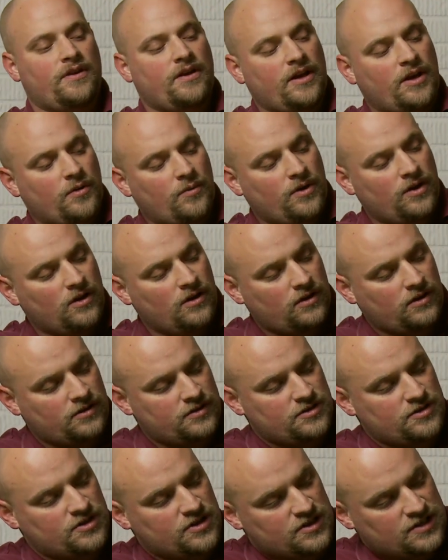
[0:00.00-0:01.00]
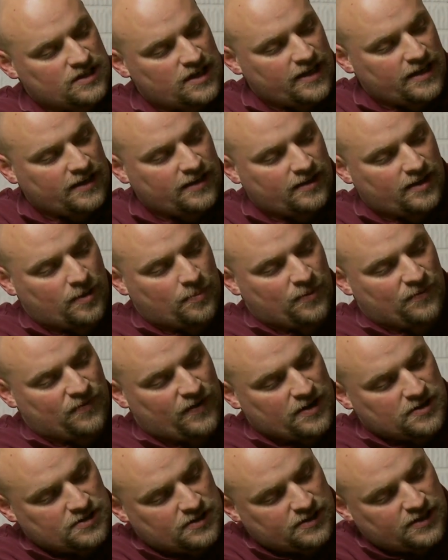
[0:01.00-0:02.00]
It will look just like a
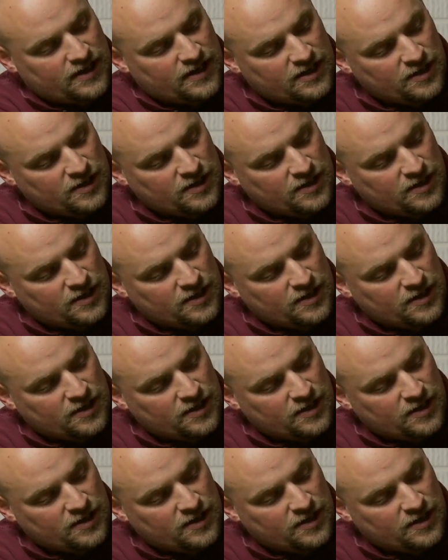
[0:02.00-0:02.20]
professional did.